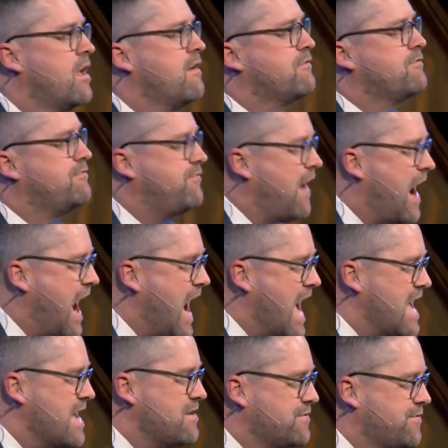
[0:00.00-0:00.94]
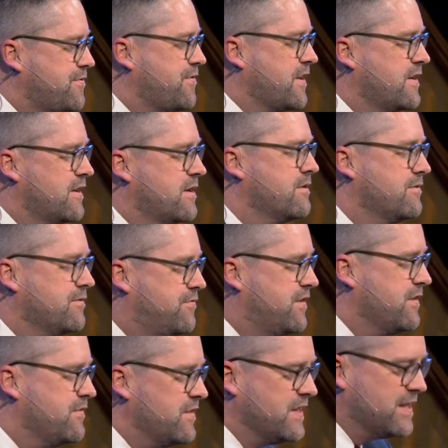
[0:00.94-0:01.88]
five
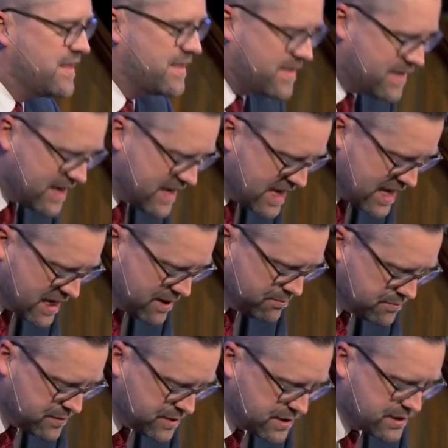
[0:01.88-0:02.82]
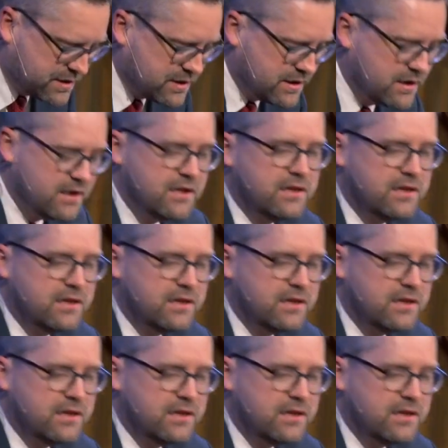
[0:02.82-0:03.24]
vivid themes